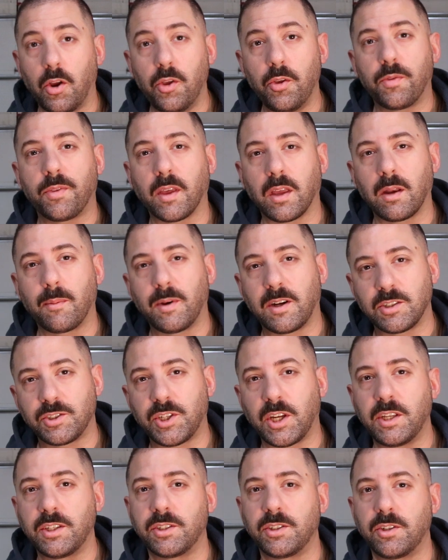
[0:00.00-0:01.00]
you thinking about
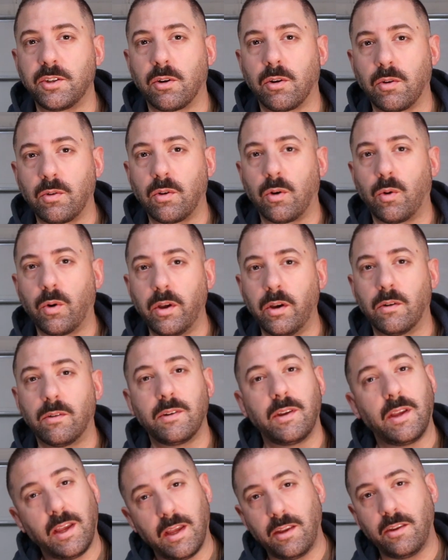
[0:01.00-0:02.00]
changing your own
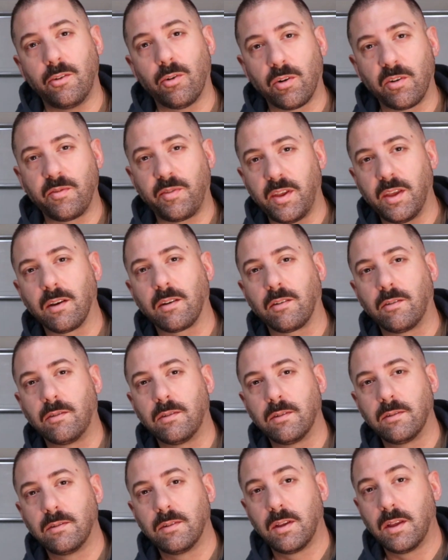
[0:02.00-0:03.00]
oil in your vehicle?